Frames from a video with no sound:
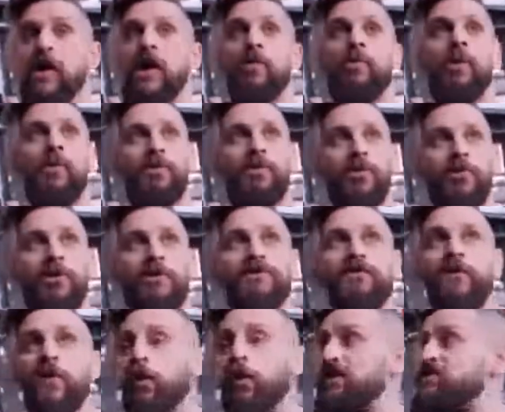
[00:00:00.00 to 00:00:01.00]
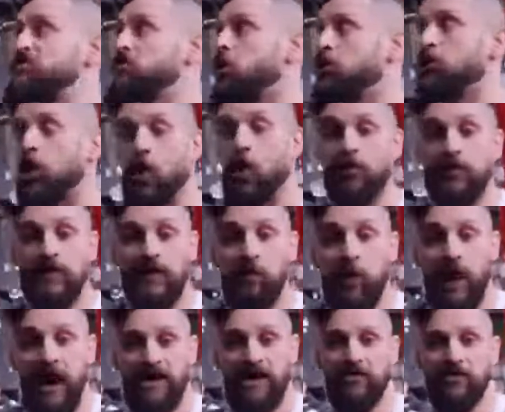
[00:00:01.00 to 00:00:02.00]
What we're looking for is not an overly
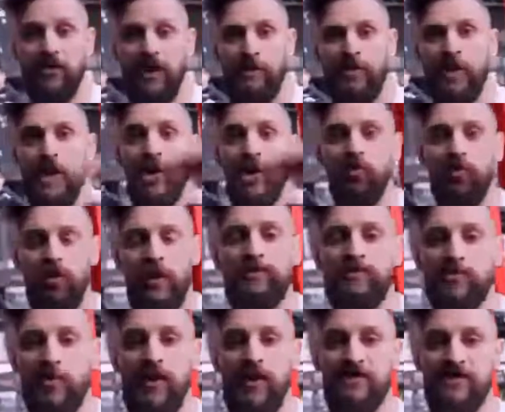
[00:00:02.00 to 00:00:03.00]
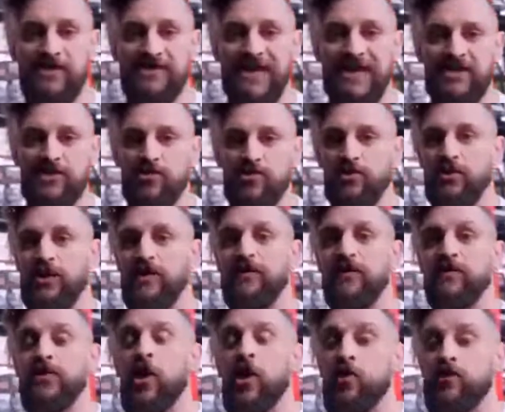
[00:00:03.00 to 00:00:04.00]
wide grip. Grip to wherever is natural. If you're
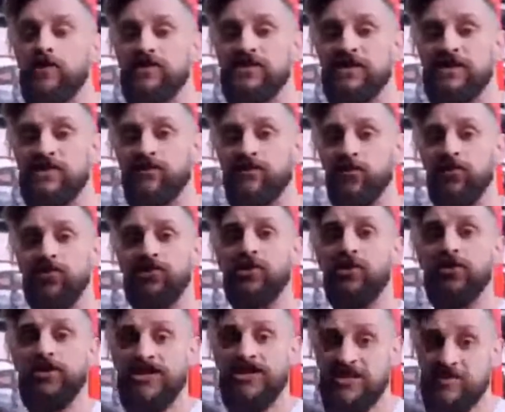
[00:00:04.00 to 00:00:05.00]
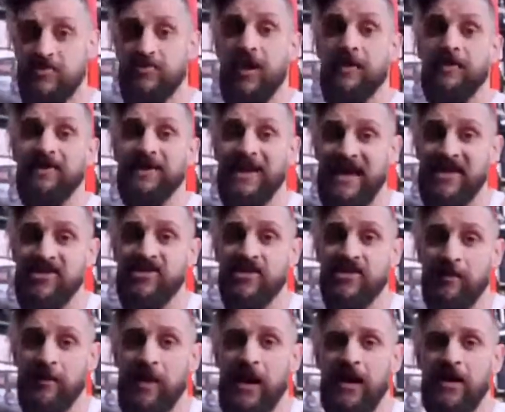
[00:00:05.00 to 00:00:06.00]
not over 6 foot, you don't need to be grabbing the edge of the
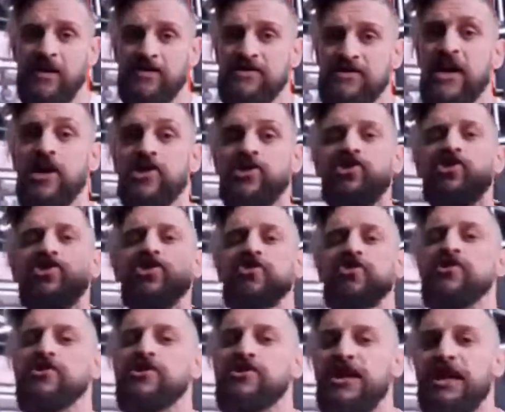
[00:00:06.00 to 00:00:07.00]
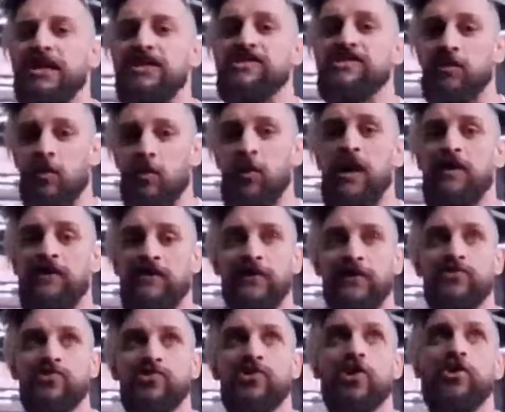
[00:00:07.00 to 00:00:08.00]
bars. Just use your sense on where it
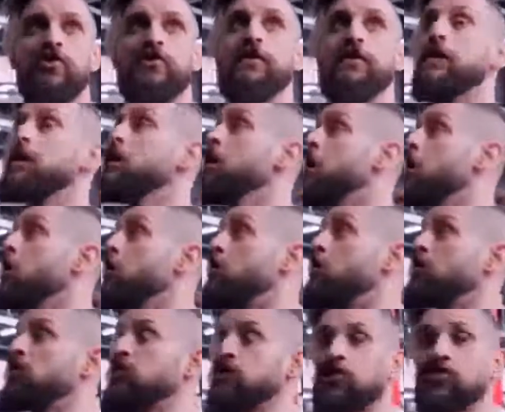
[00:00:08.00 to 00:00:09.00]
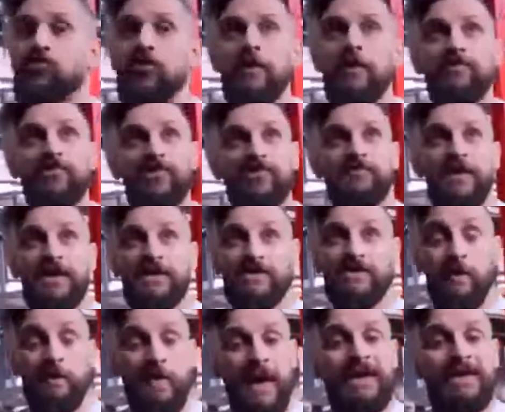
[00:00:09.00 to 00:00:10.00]
feels good. We're going to grip just past the
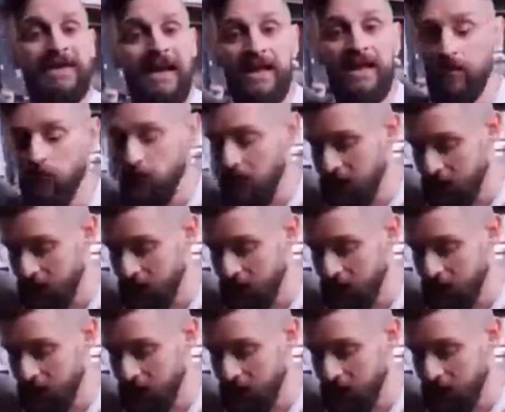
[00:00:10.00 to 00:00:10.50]
bend anyway.